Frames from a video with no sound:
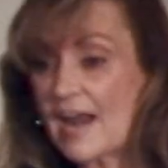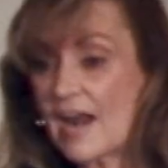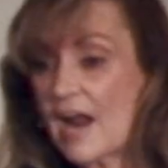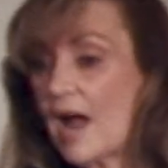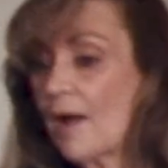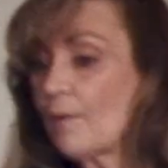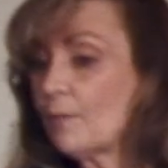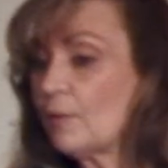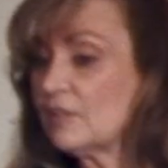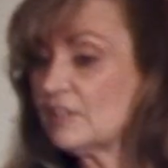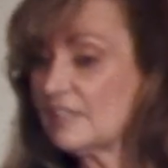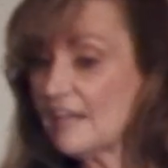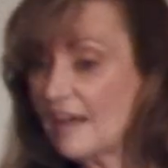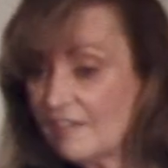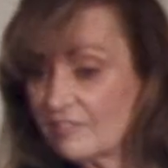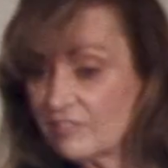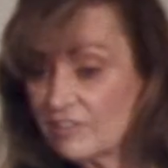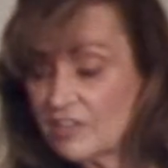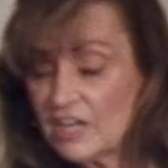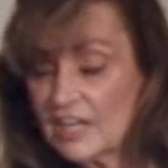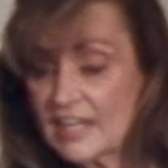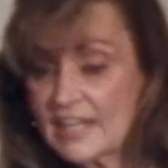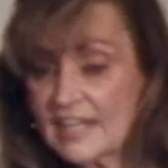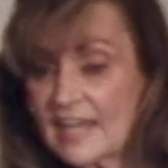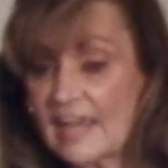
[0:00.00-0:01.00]
I will never
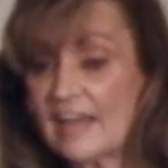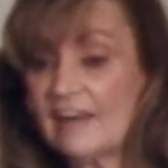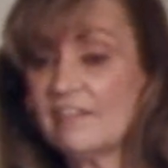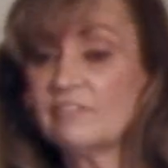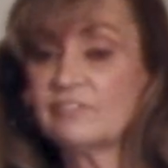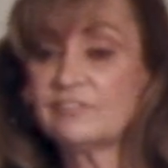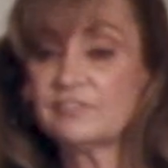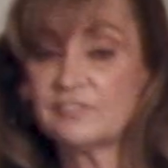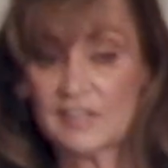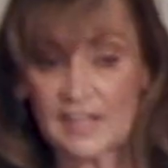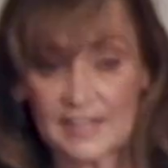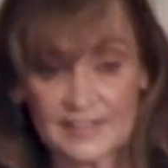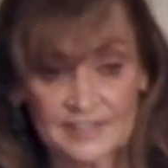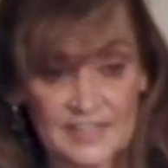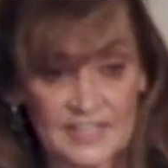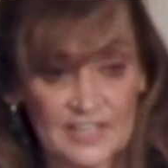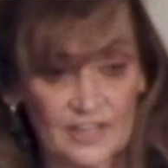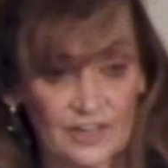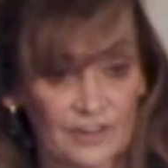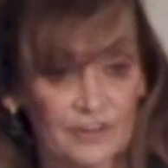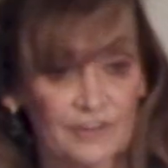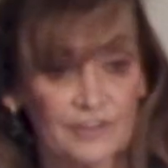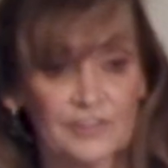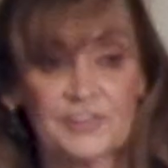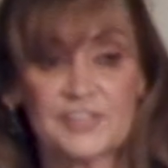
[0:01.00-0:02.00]
again flood the
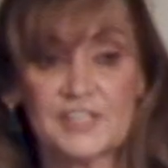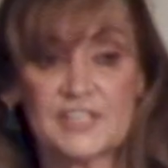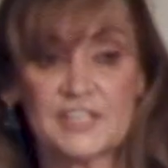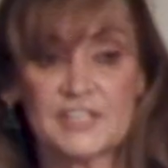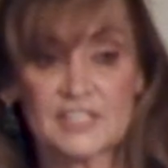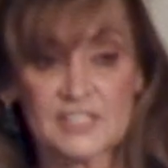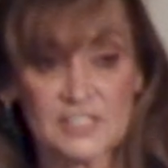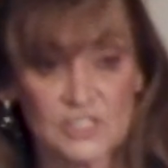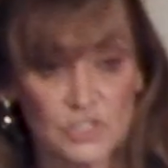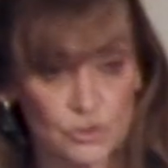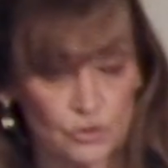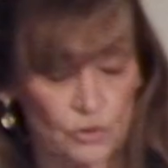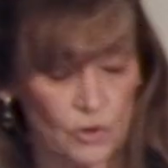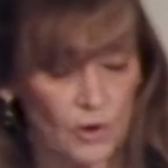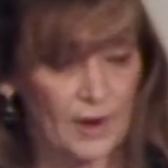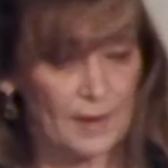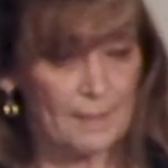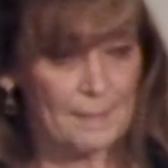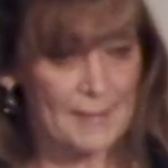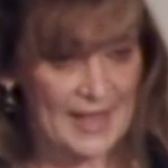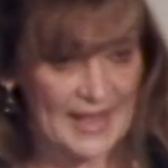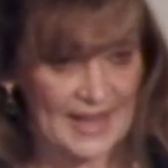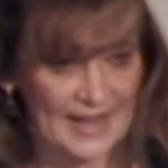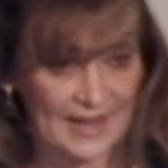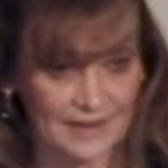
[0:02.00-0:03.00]
earth to destroy
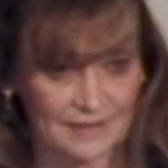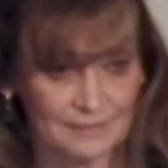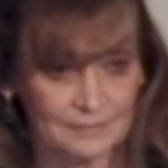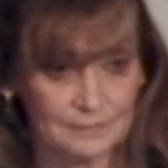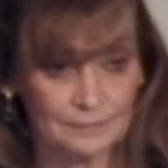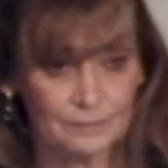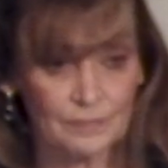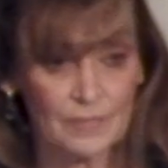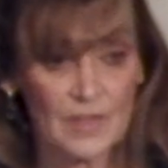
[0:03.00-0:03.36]
man.